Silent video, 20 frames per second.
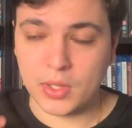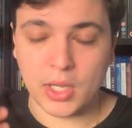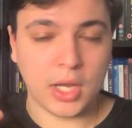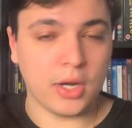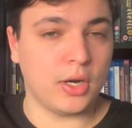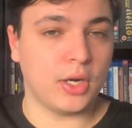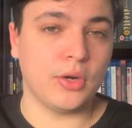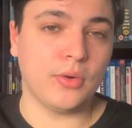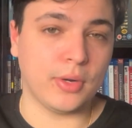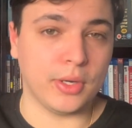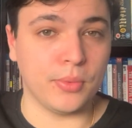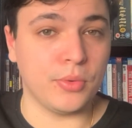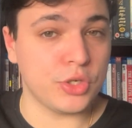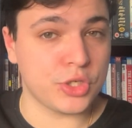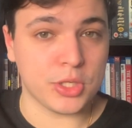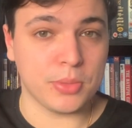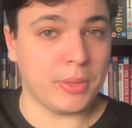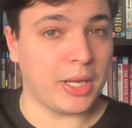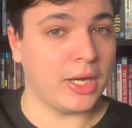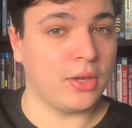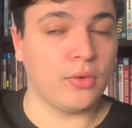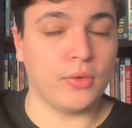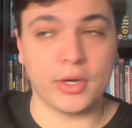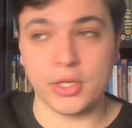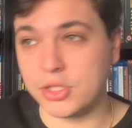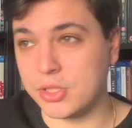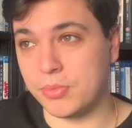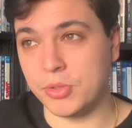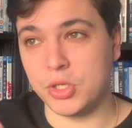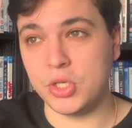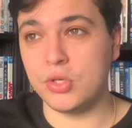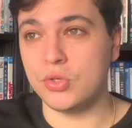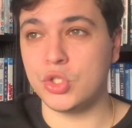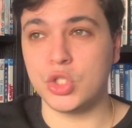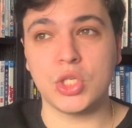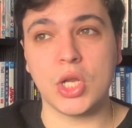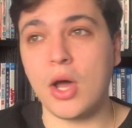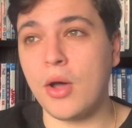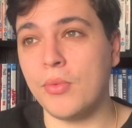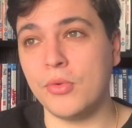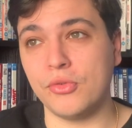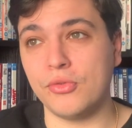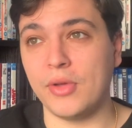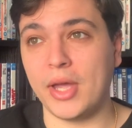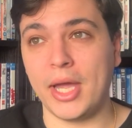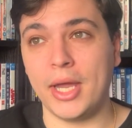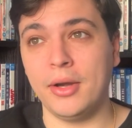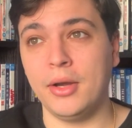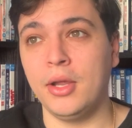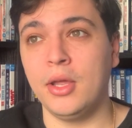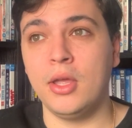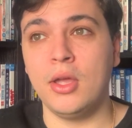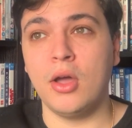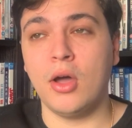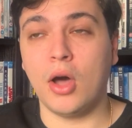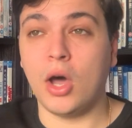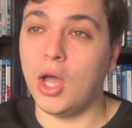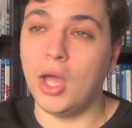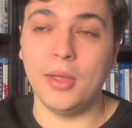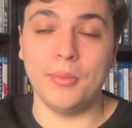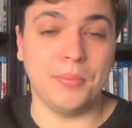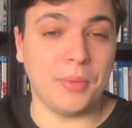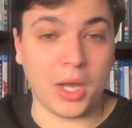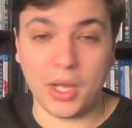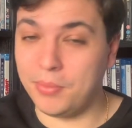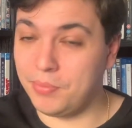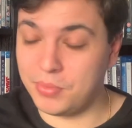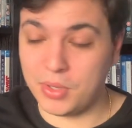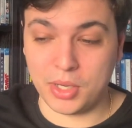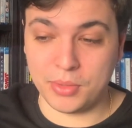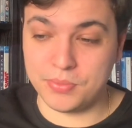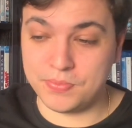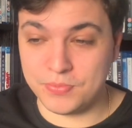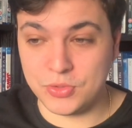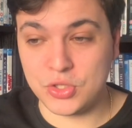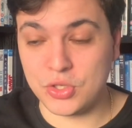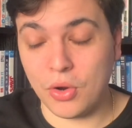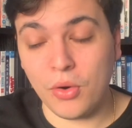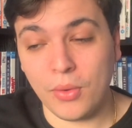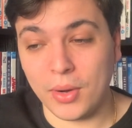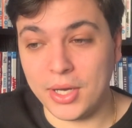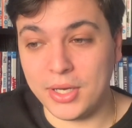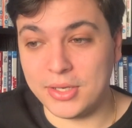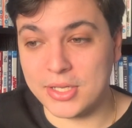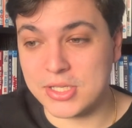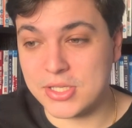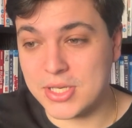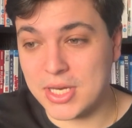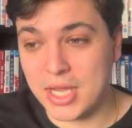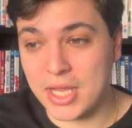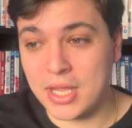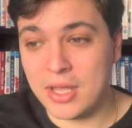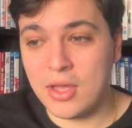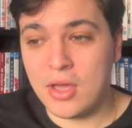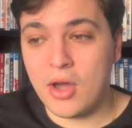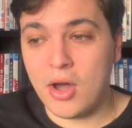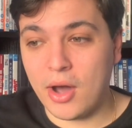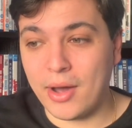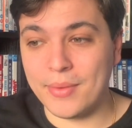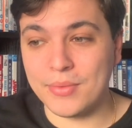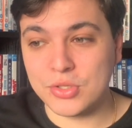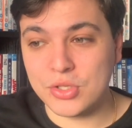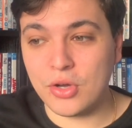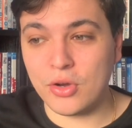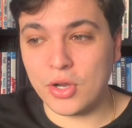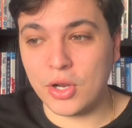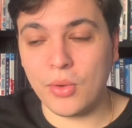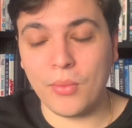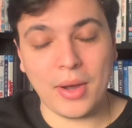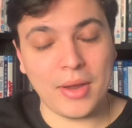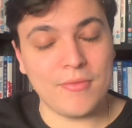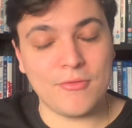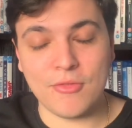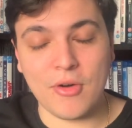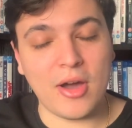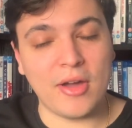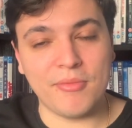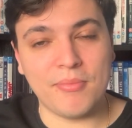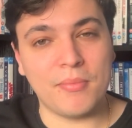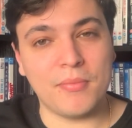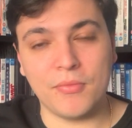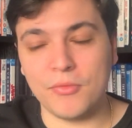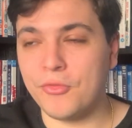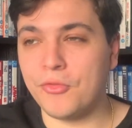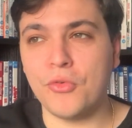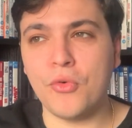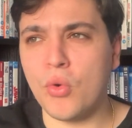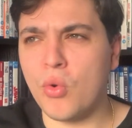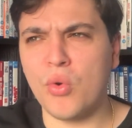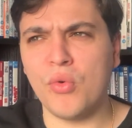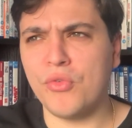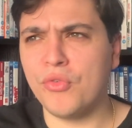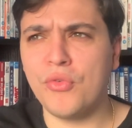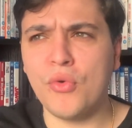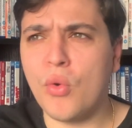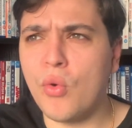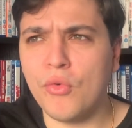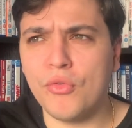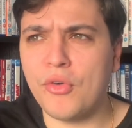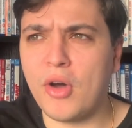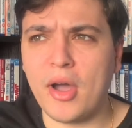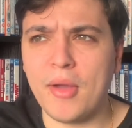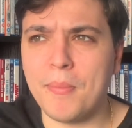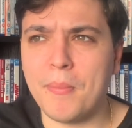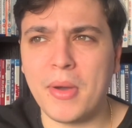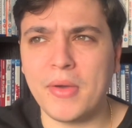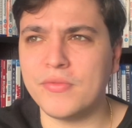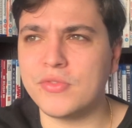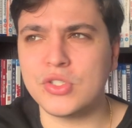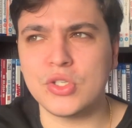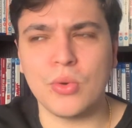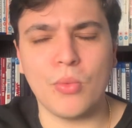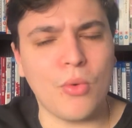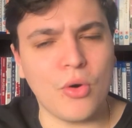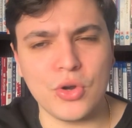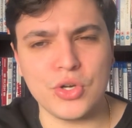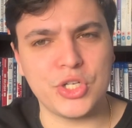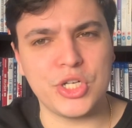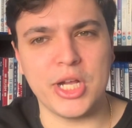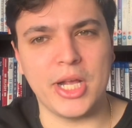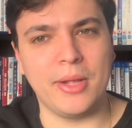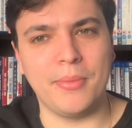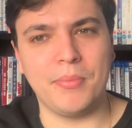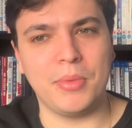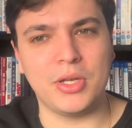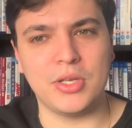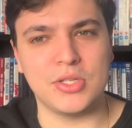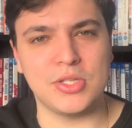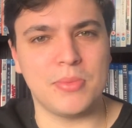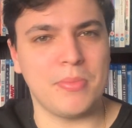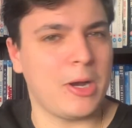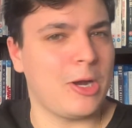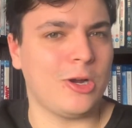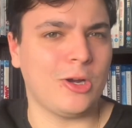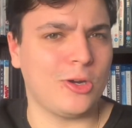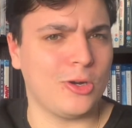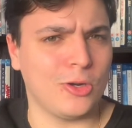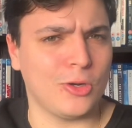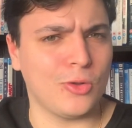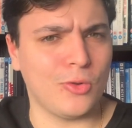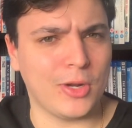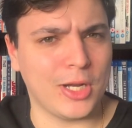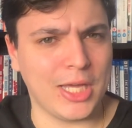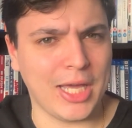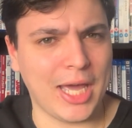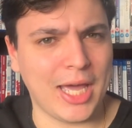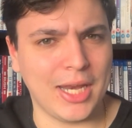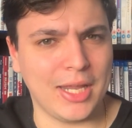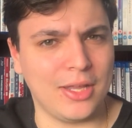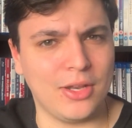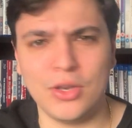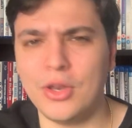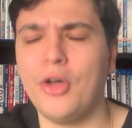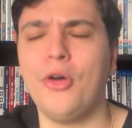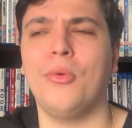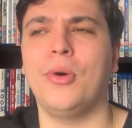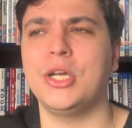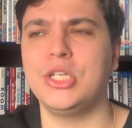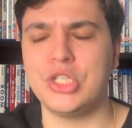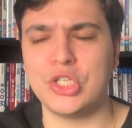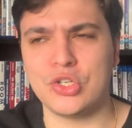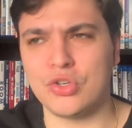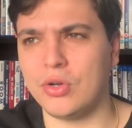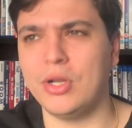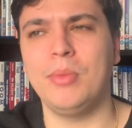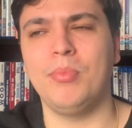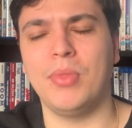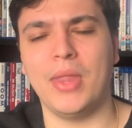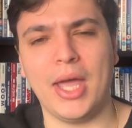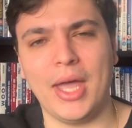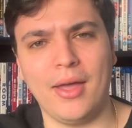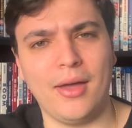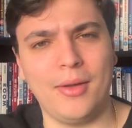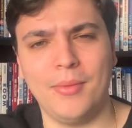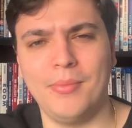And I'd already watched The Mandalorian, so I'm a huge Star Wars fan. I'm sorry, Disney. I was not going to wait four or five months to watch it because America had already had it. No, I streamed that.